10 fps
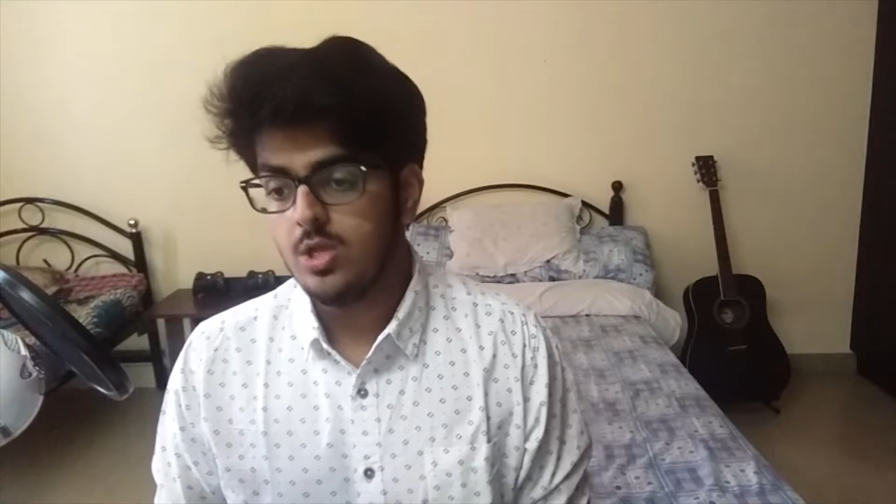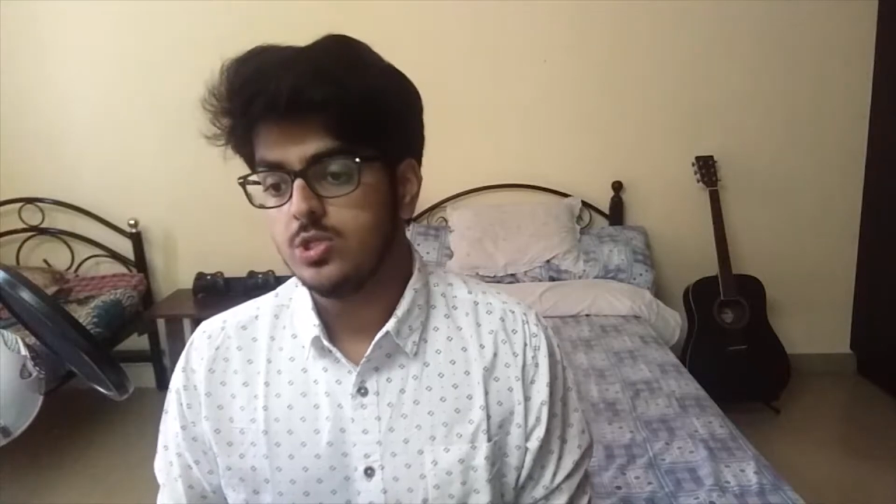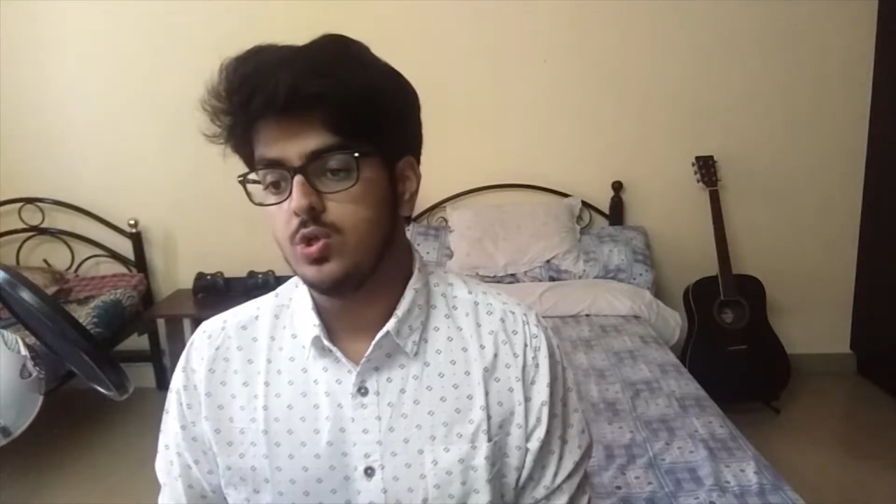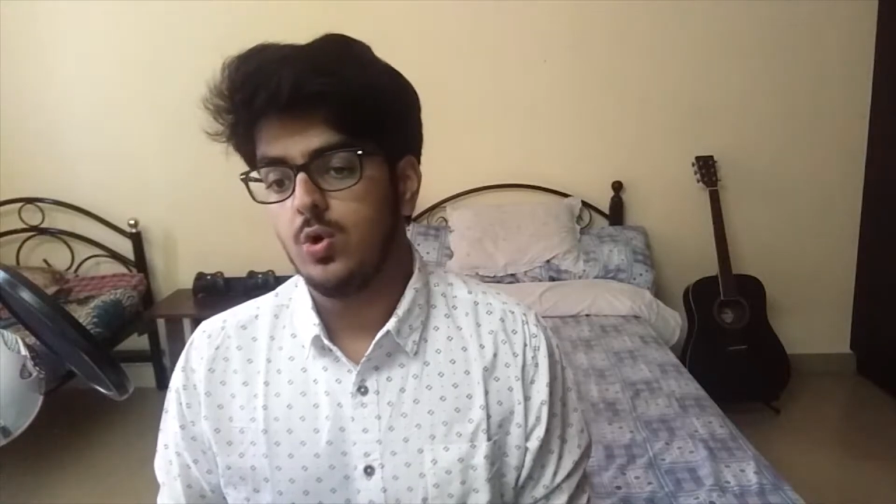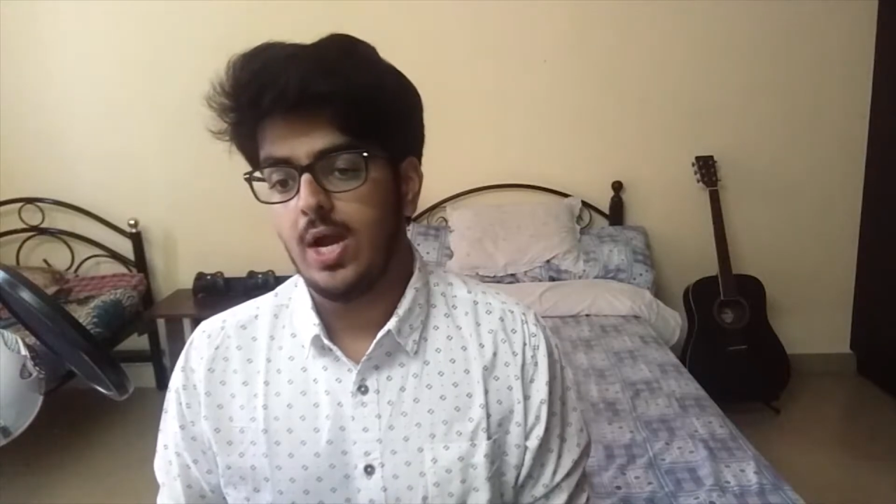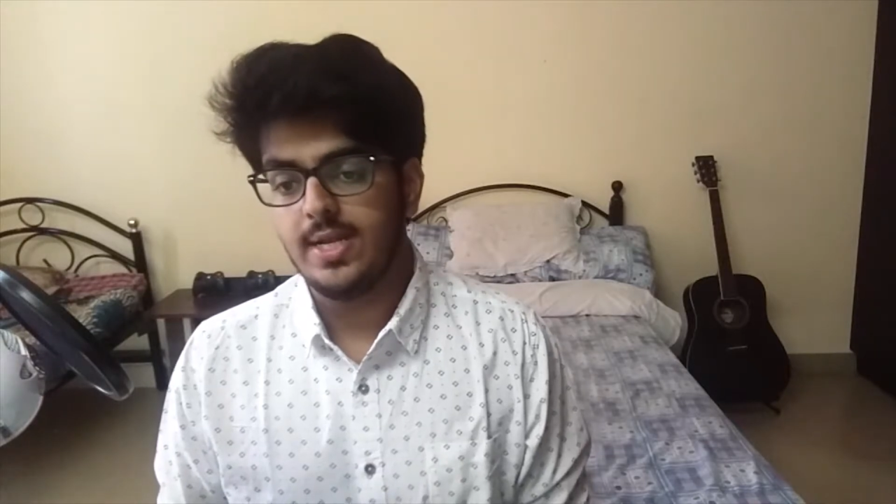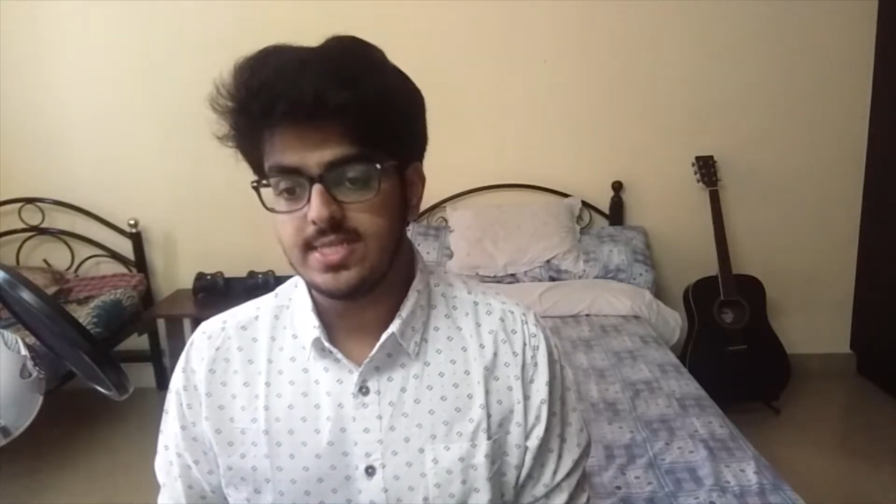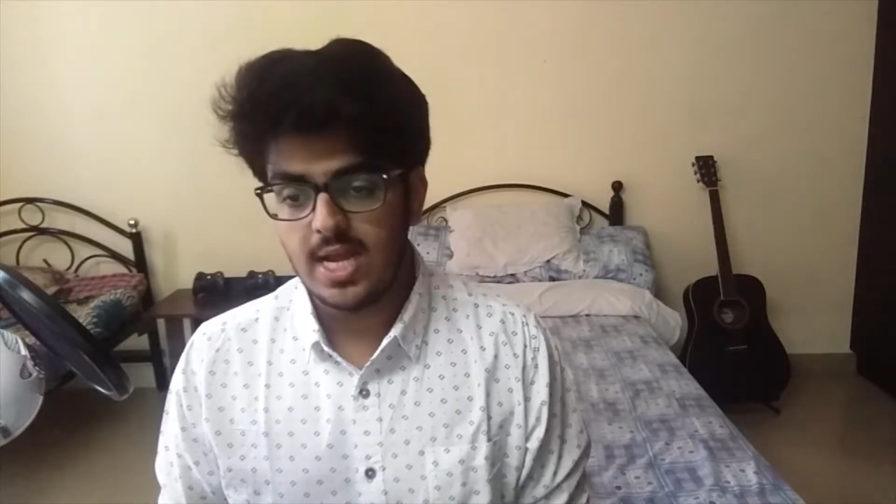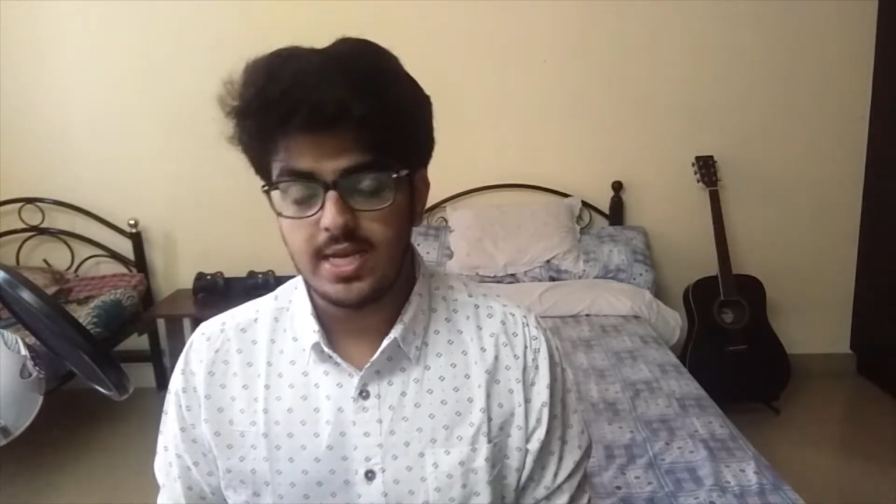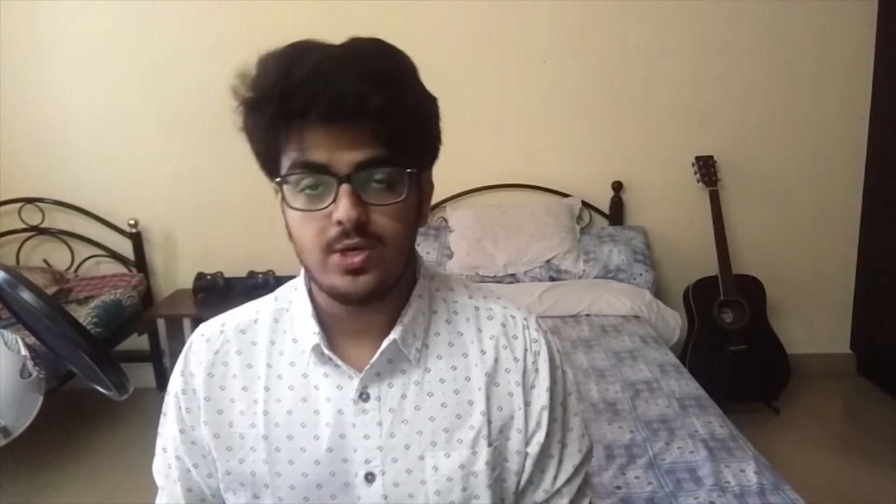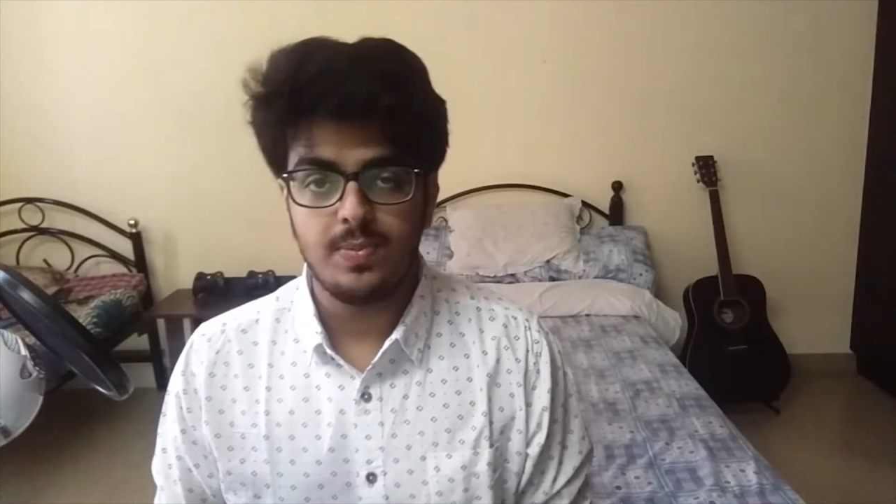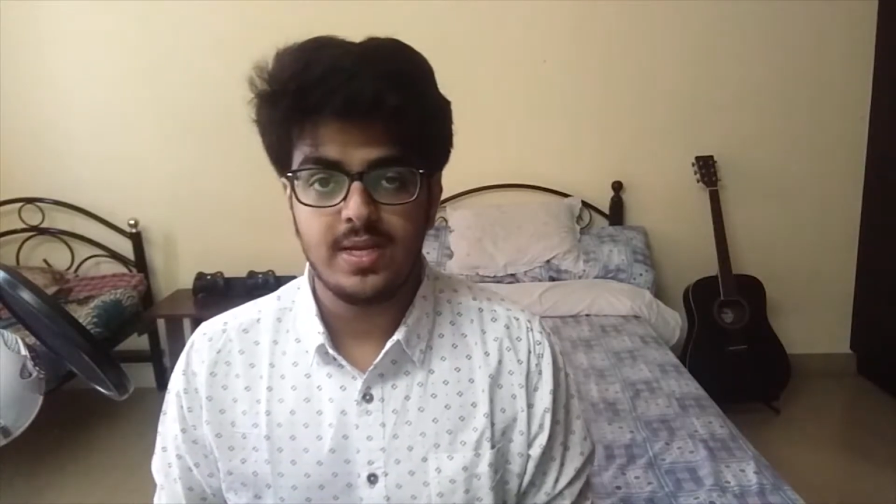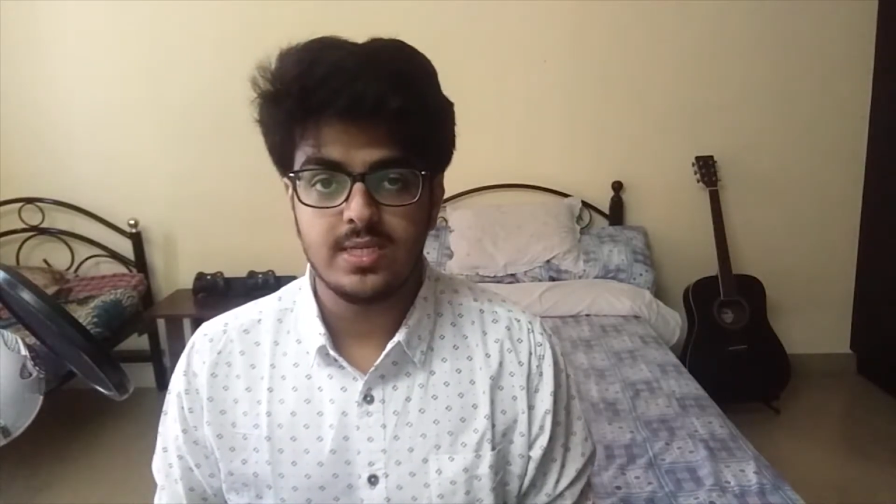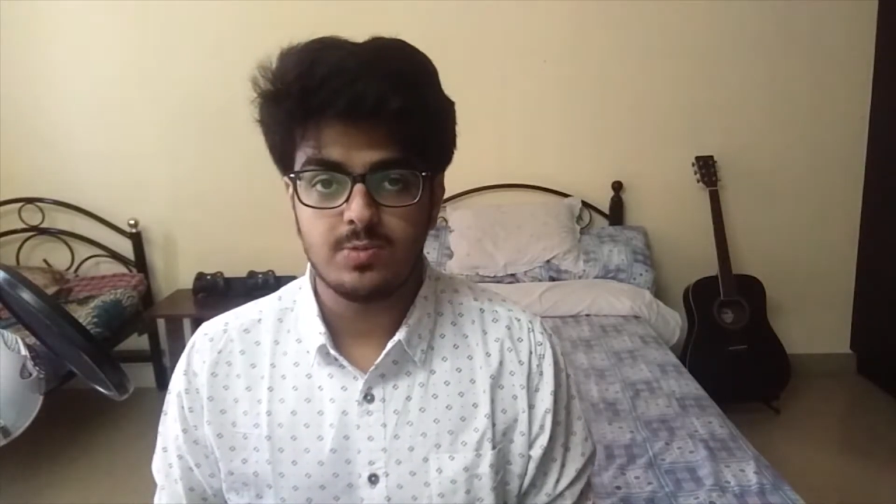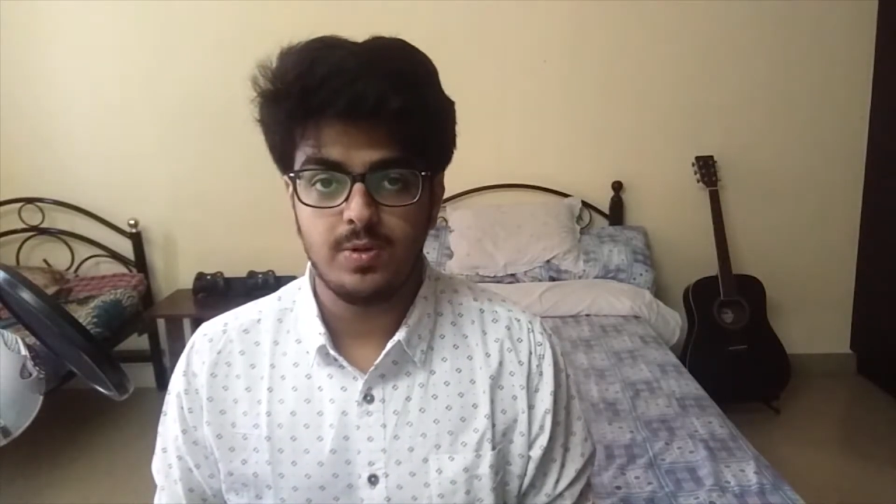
So I decided to make this